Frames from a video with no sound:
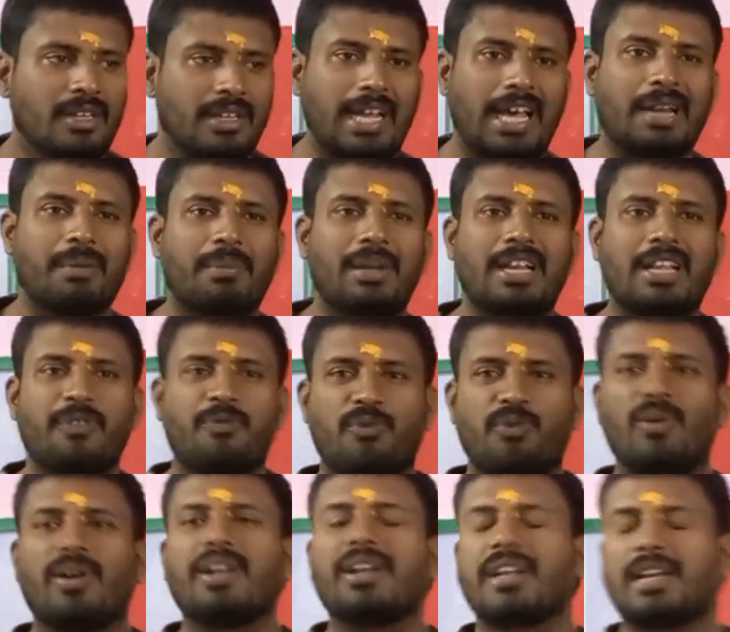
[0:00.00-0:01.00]
Normally, if
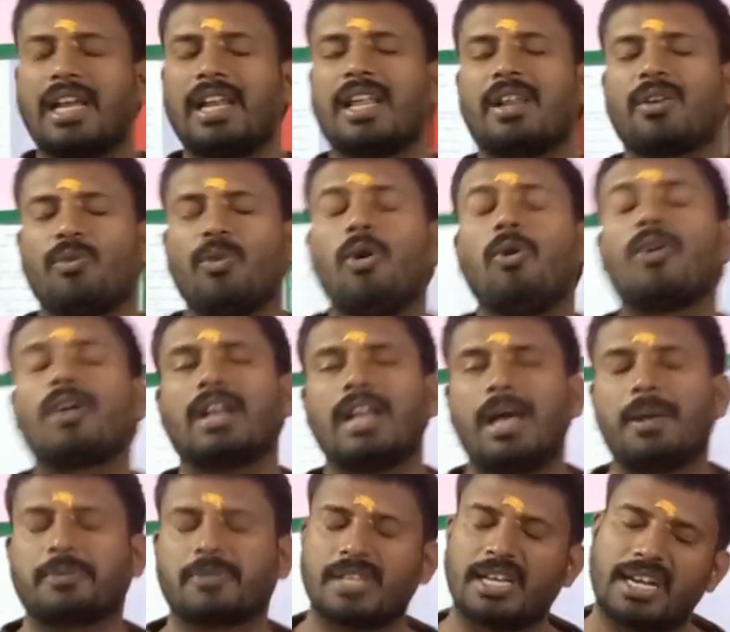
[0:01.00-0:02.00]
one color
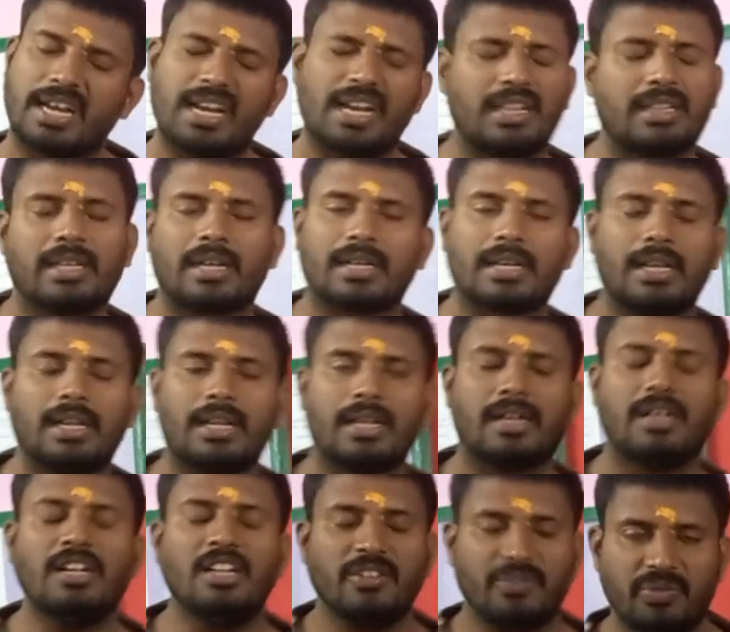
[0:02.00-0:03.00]
overlaps on another color,